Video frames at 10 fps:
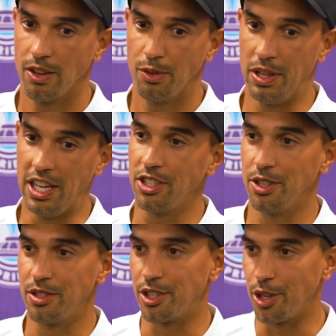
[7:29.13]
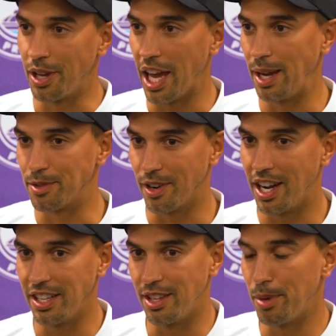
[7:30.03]
Well, let's use the two games,
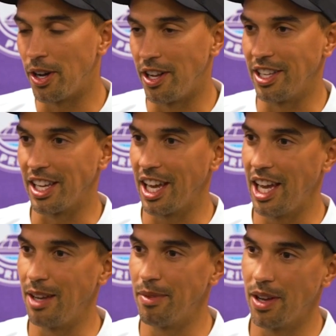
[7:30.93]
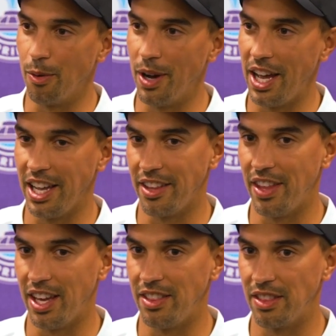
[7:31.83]
right? The Portland game away and
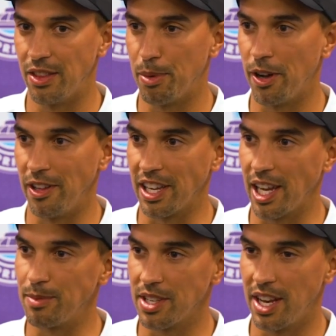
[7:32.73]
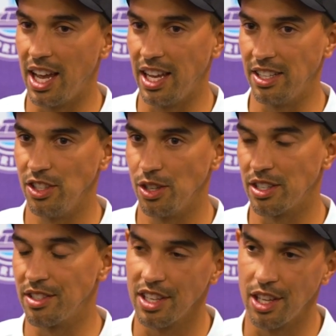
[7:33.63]
then the Portland game today, and you
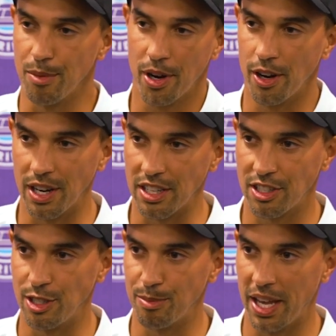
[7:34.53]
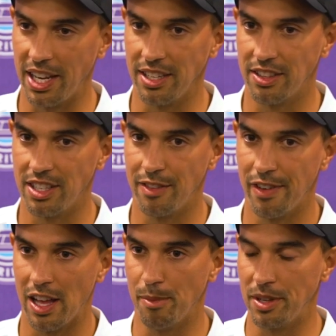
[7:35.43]
can see the progress she's made, the
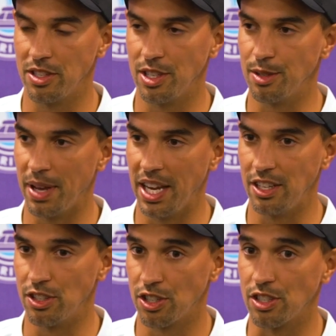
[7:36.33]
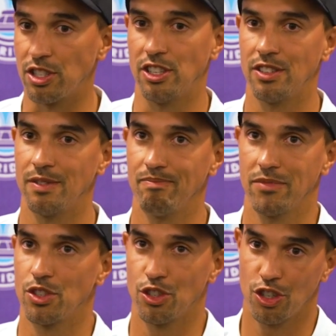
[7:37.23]
development she's made in such a
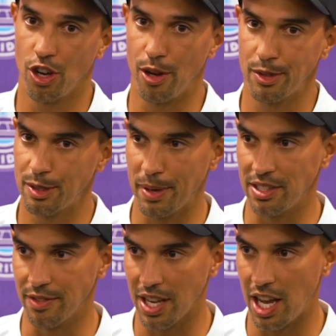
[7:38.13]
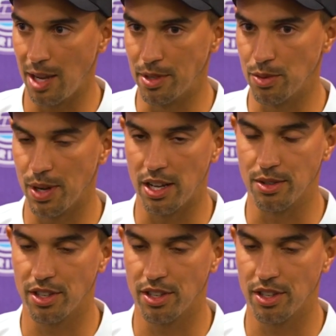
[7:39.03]
short space of time as well.